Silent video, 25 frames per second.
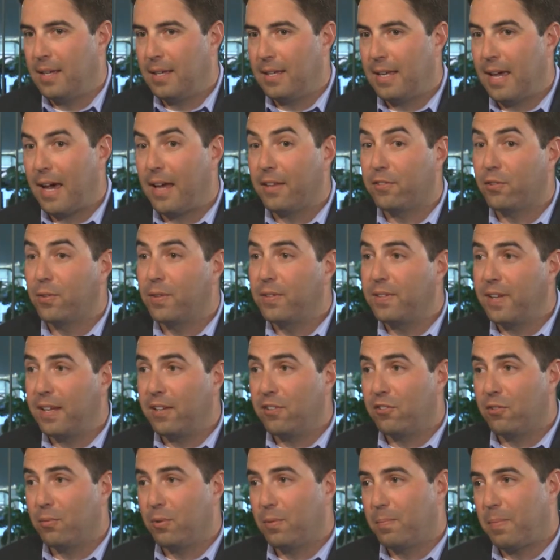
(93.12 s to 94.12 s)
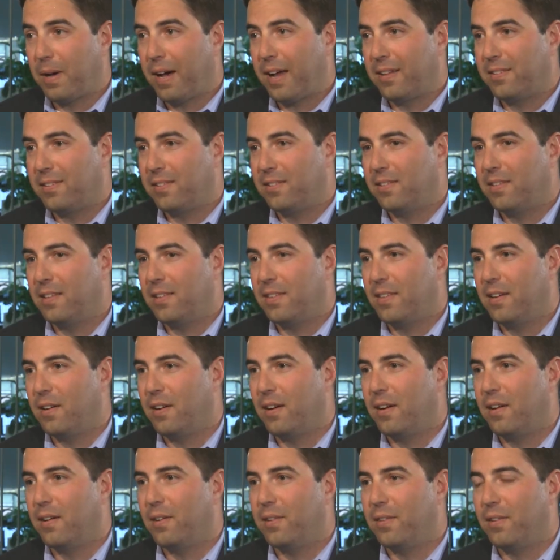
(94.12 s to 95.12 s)
Yeah, so the danger with bots is that
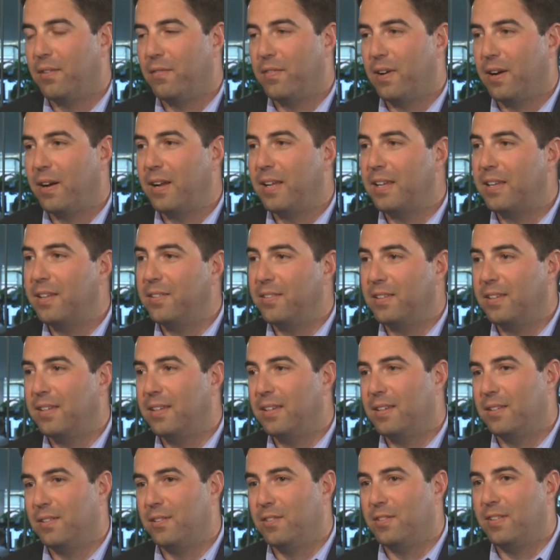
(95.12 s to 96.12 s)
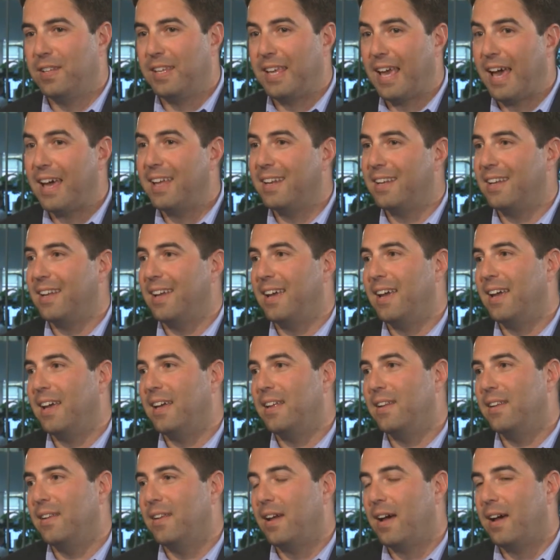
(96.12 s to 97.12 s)
they're very easy to get,
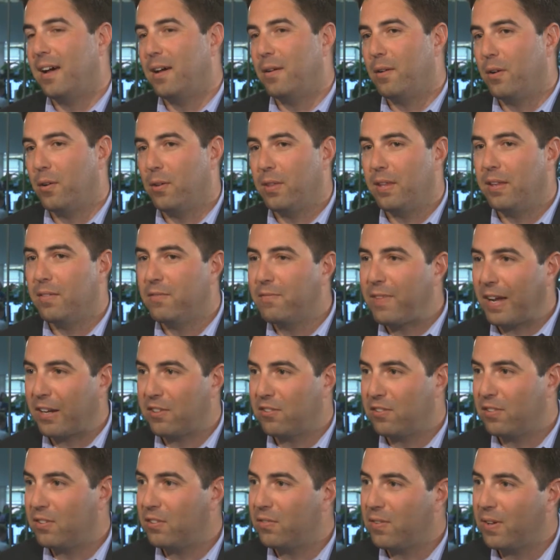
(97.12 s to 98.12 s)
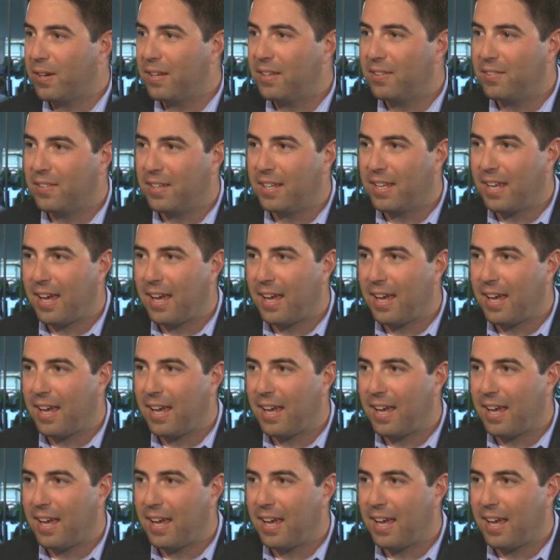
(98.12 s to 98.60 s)
and or the infection is very easy to